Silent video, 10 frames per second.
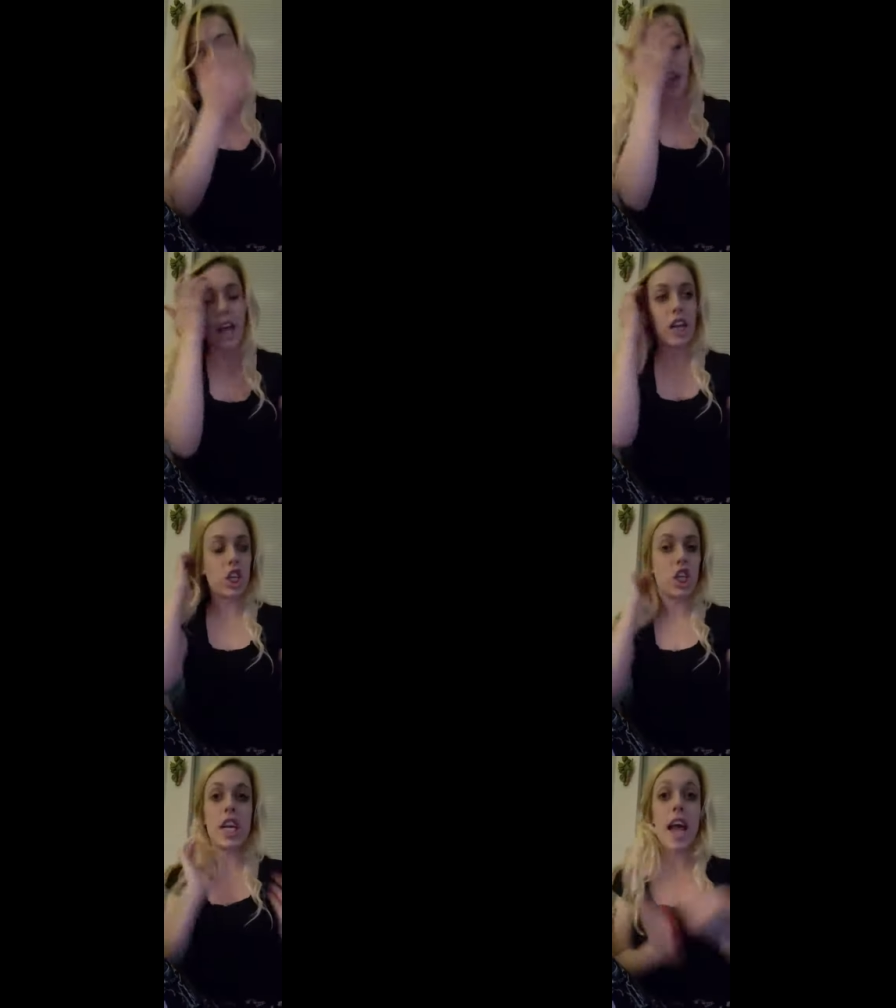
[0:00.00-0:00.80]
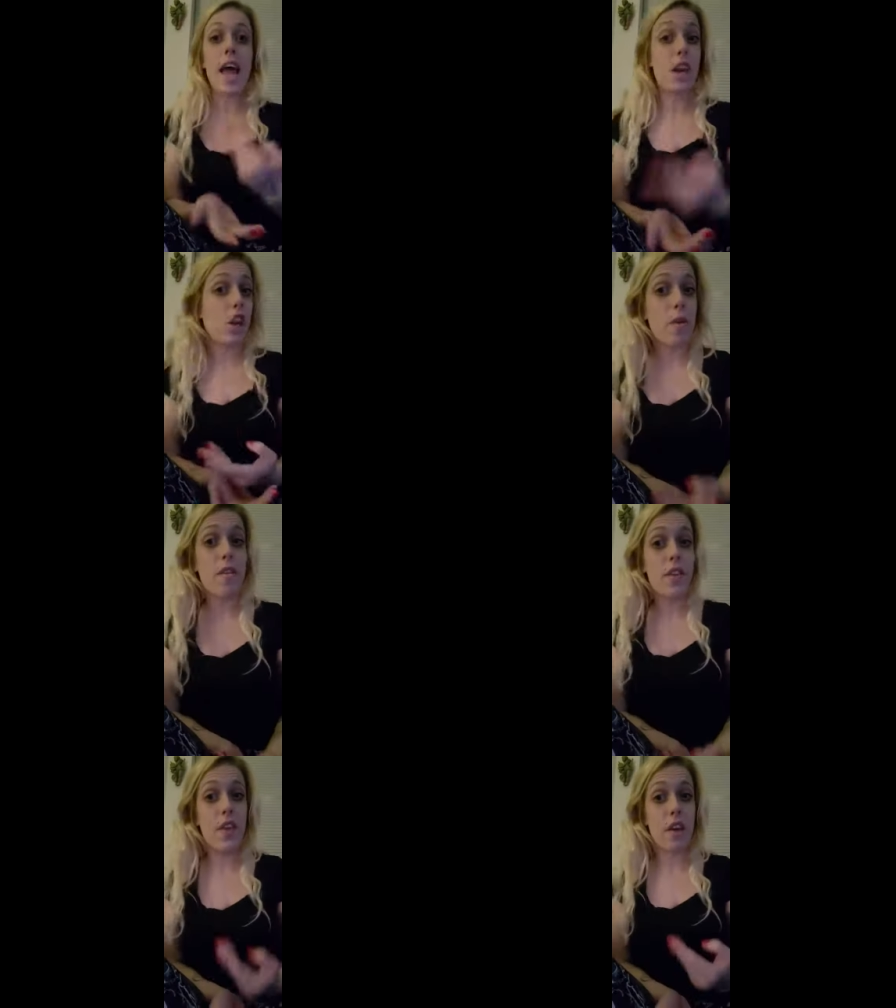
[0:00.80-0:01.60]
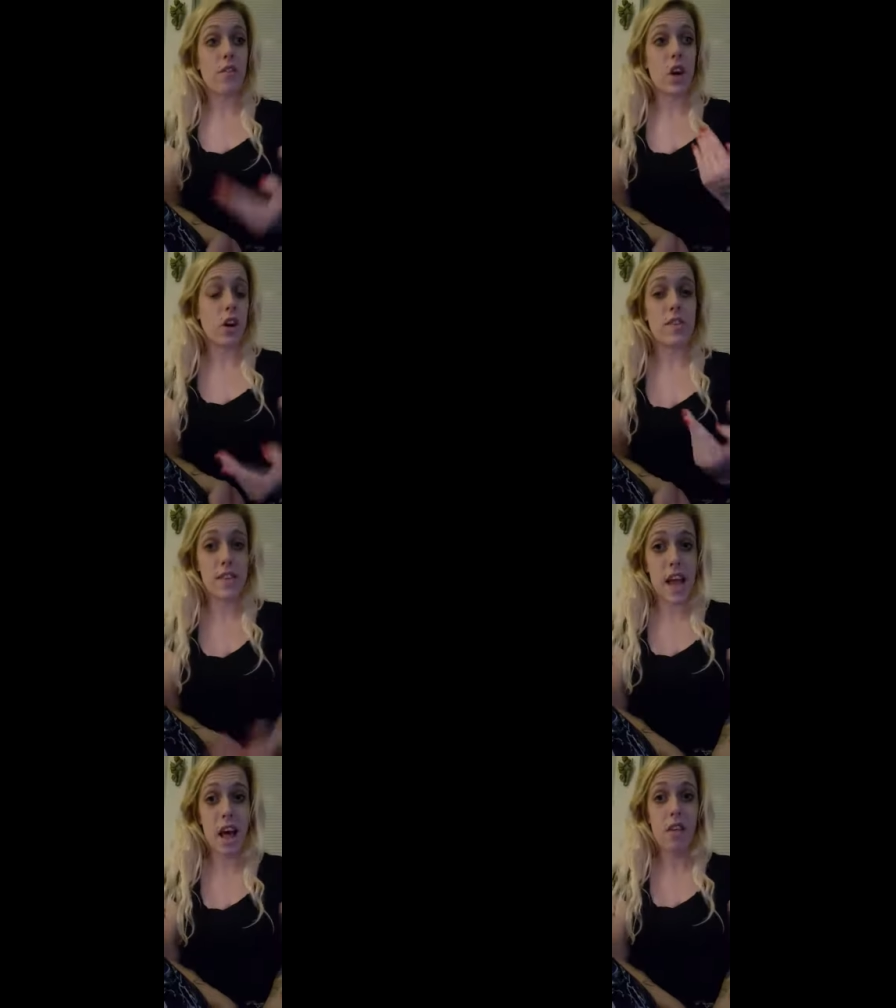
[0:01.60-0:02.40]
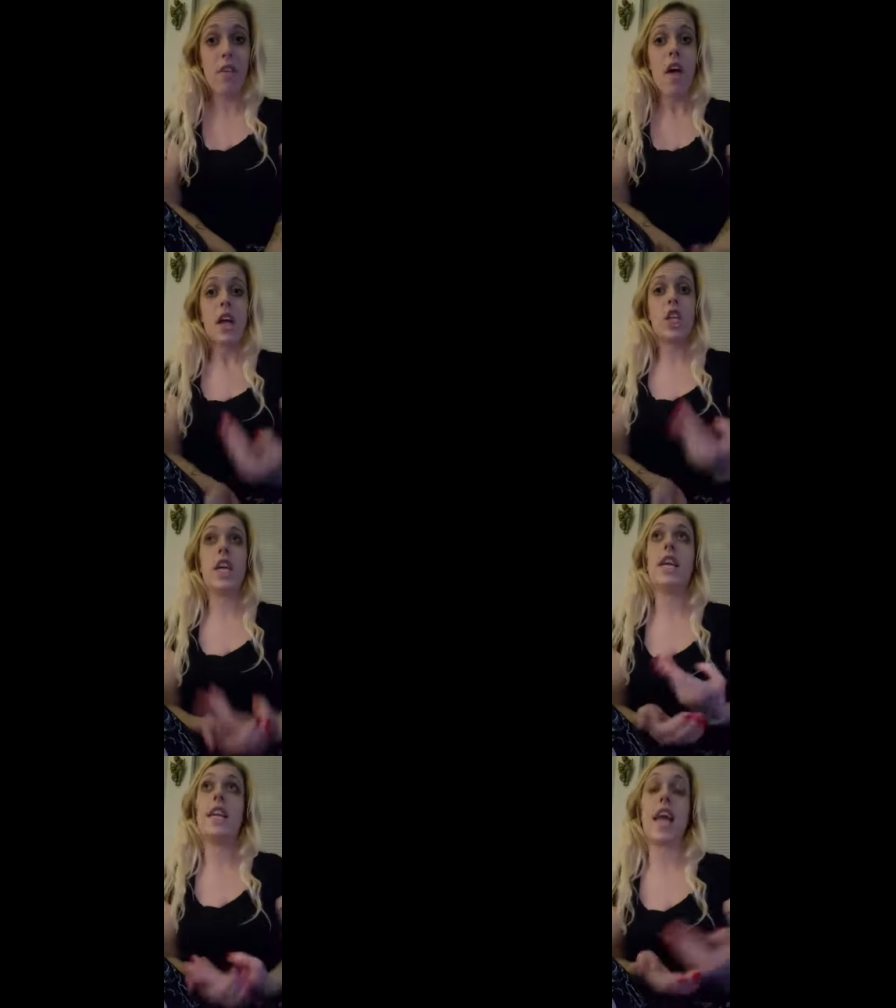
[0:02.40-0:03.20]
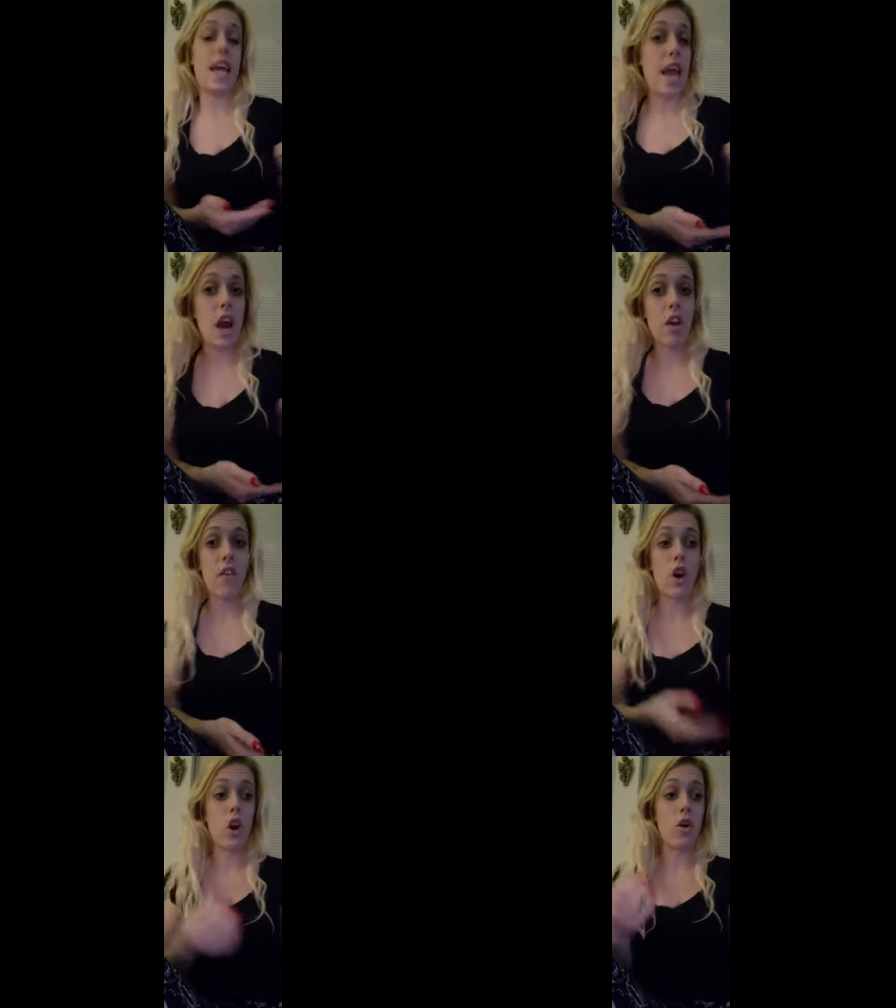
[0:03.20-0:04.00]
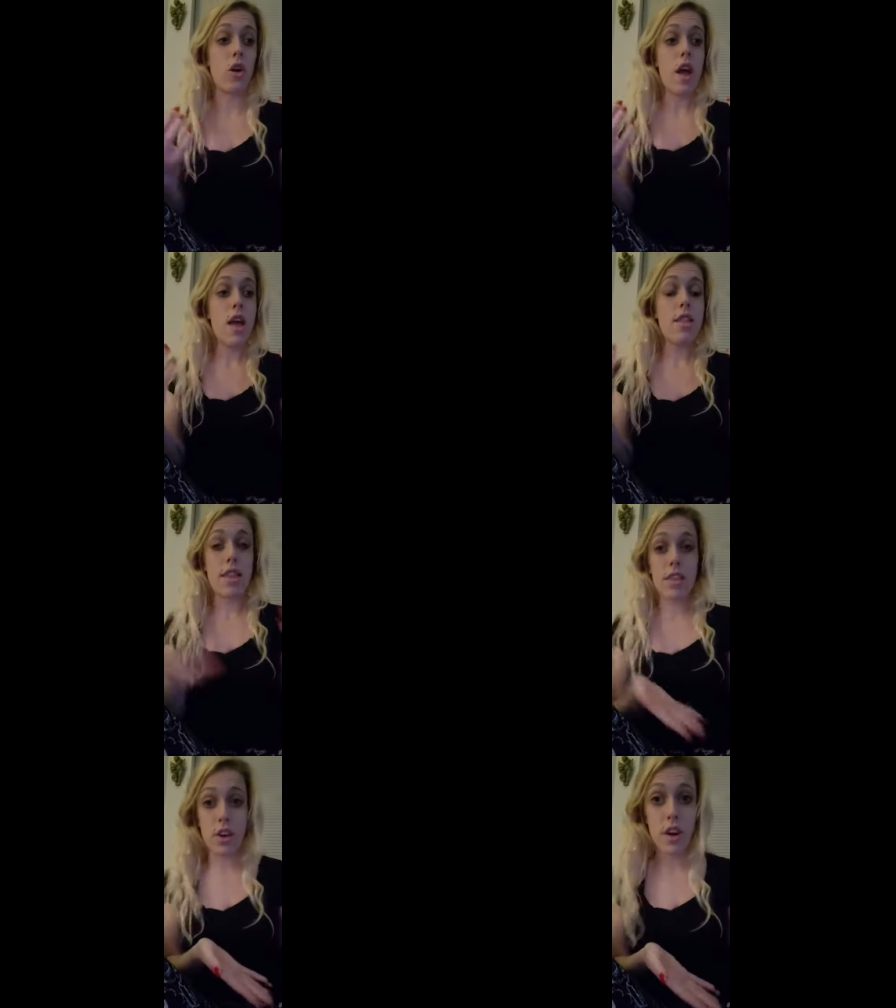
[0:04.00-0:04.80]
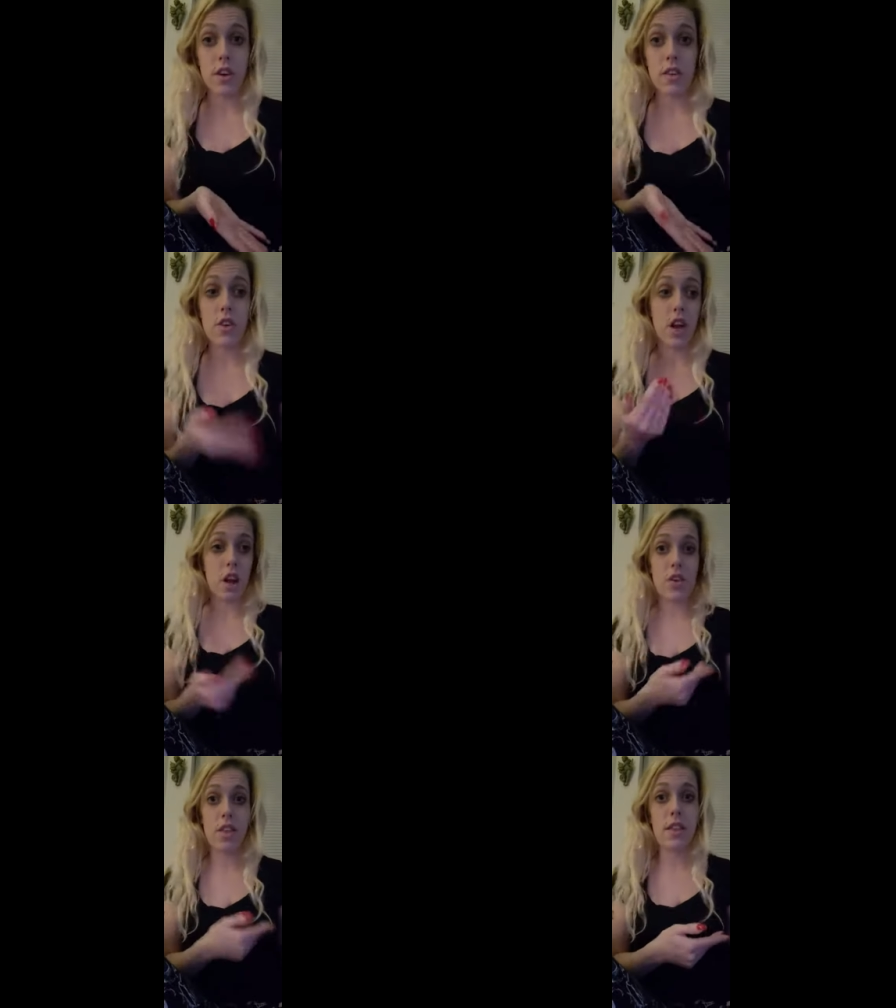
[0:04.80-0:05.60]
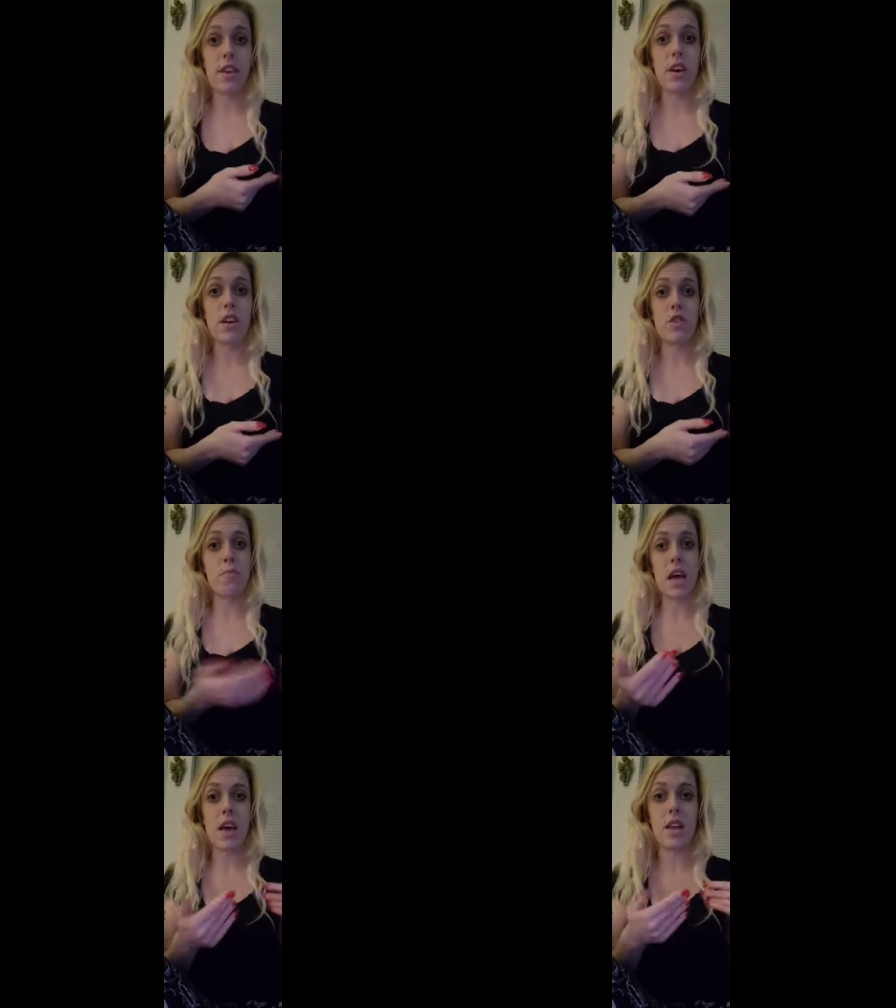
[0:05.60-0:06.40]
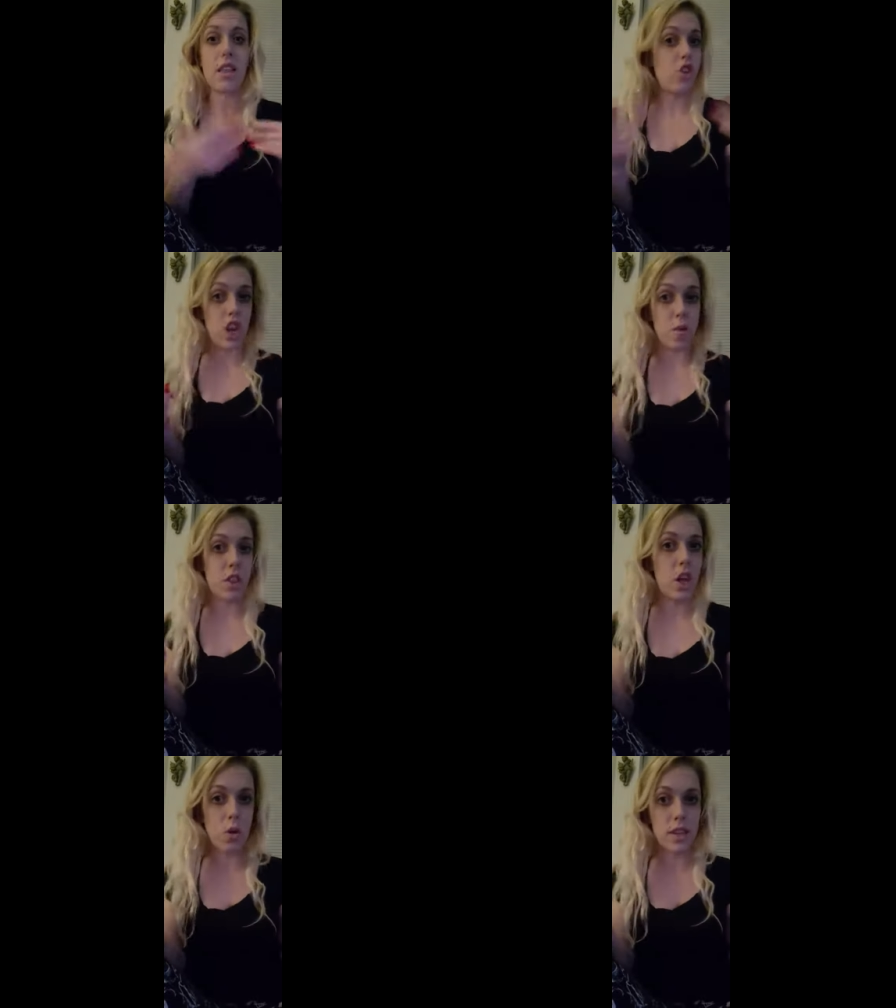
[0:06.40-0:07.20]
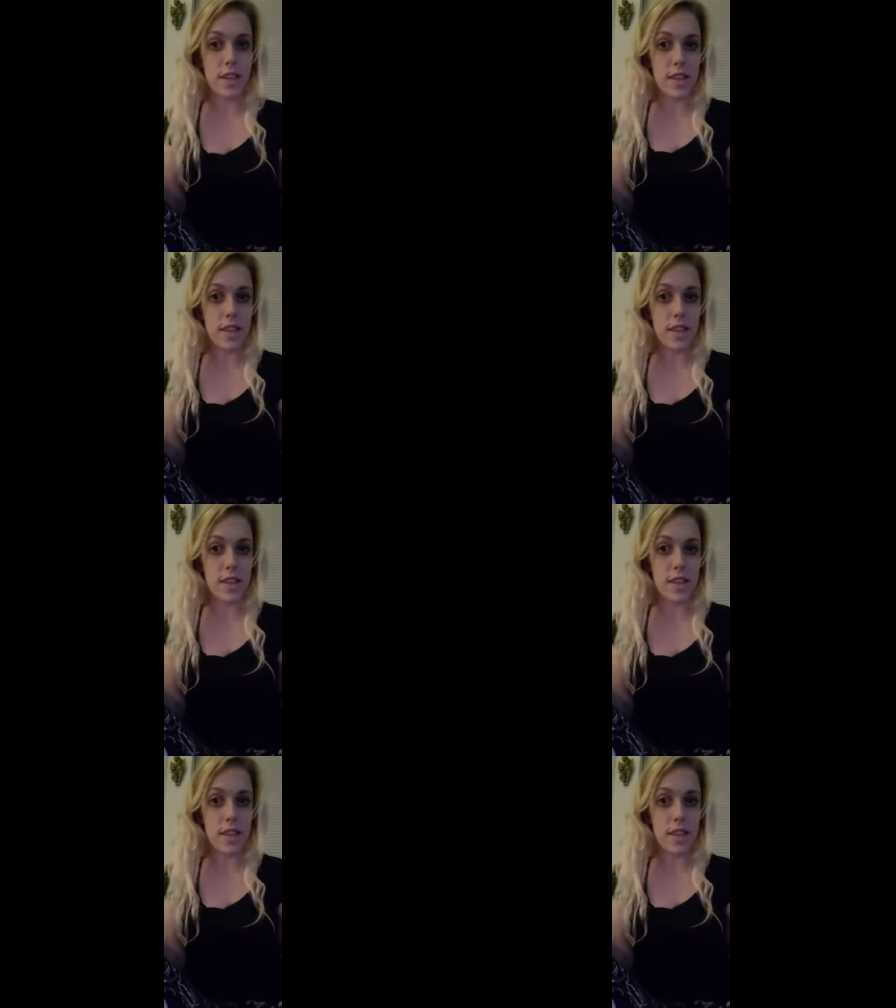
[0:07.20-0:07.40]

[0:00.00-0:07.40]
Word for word: like she had to do everything for herself she had to take care of her sisters her younger sisters because she was the oldest